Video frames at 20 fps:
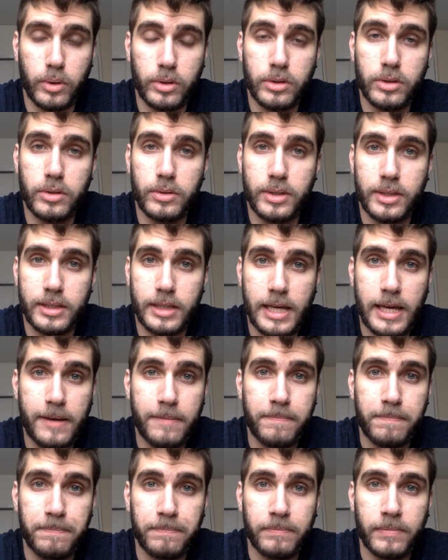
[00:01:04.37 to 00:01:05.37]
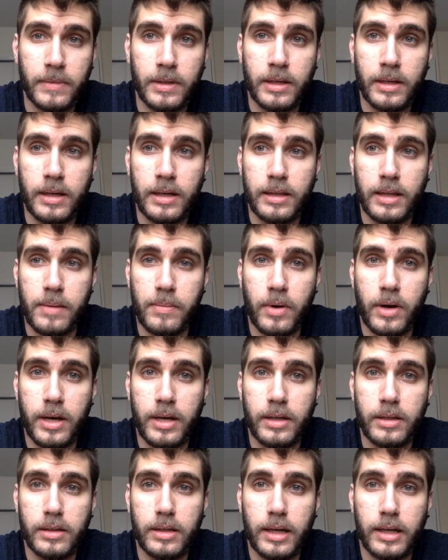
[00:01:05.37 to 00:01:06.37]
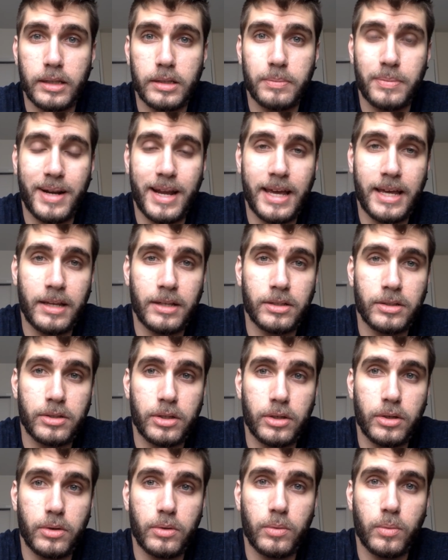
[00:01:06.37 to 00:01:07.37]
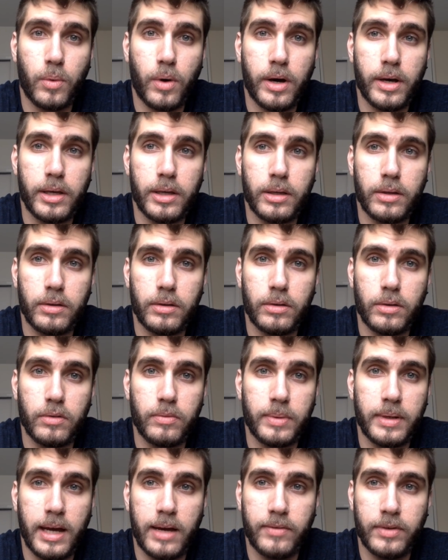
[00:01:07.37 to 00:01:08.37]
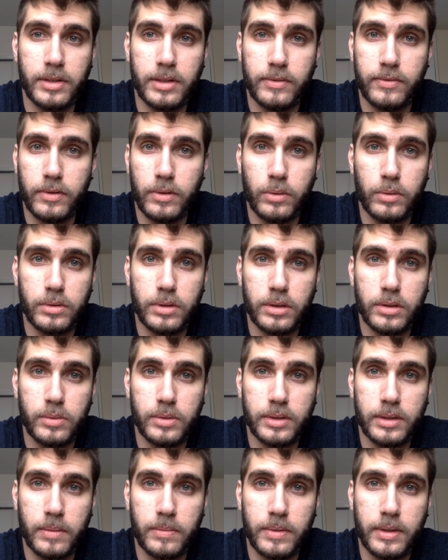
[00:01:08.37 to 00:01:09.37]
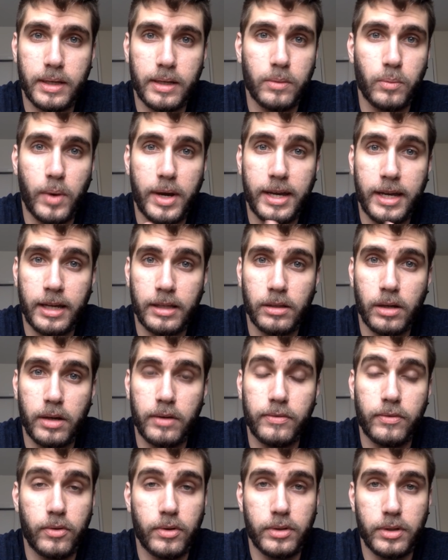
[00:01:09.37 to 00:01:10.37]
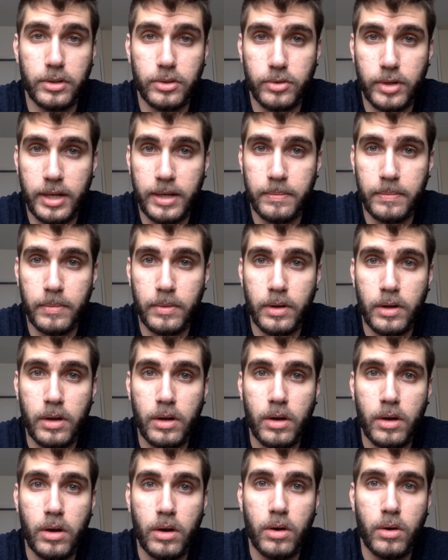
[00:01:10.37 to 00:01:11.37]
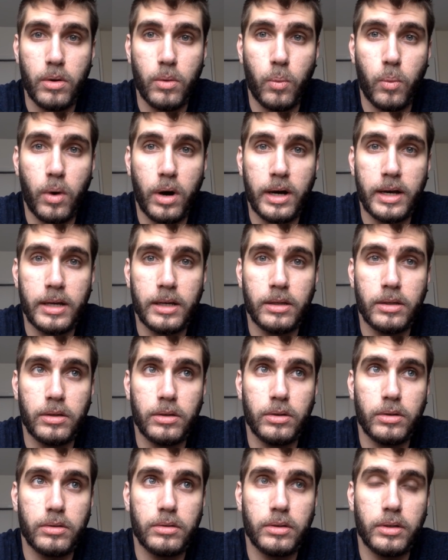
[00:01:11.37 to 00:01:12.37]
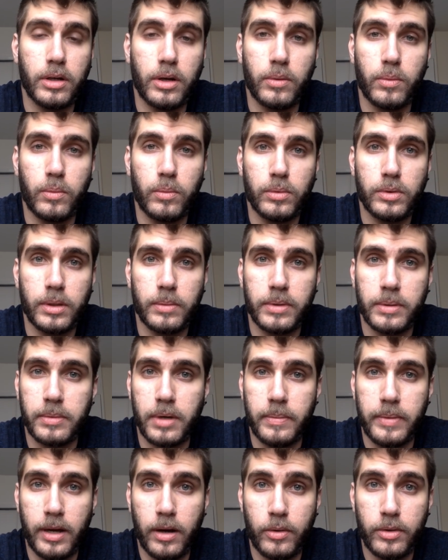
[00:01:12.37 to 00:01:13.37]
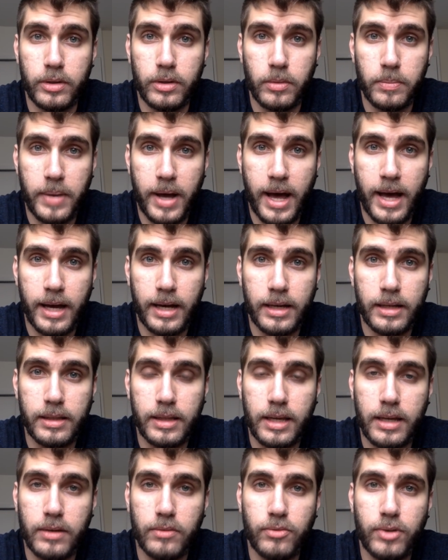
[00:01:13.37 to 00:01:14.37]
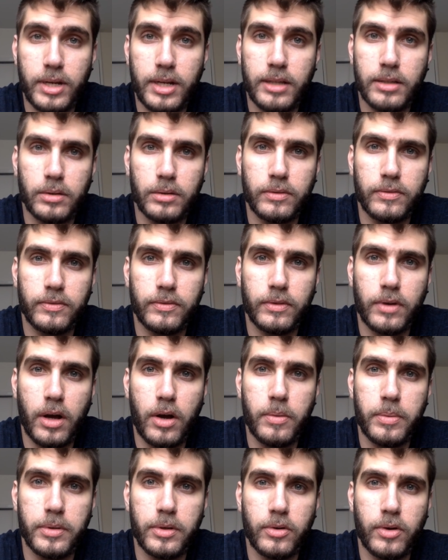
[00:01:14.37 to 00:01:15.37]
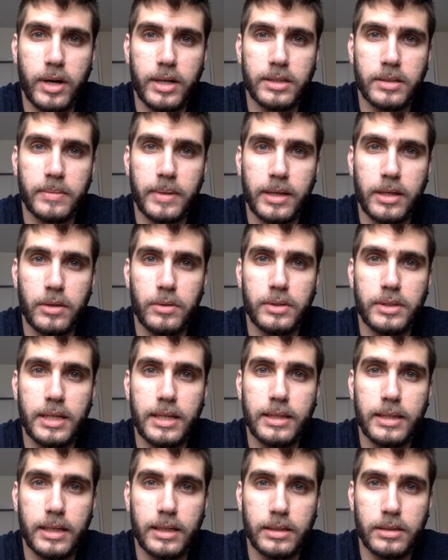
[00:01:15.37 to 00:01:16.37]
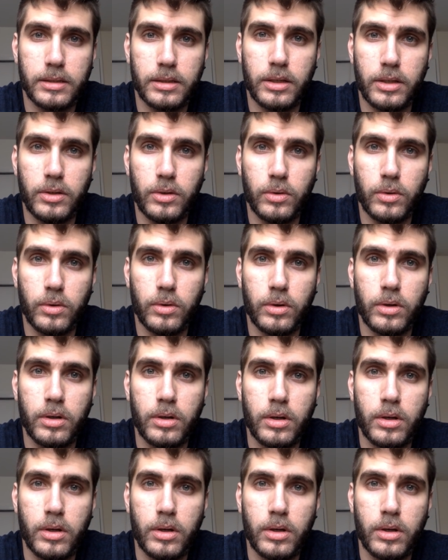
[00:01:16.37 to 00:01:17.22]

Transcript: wants you to see. They might explain to you why you've been having difficulties with something in waking life or in the dream, why, you know, something might be holding you back. They can really sort of open your eyes and make you see things that your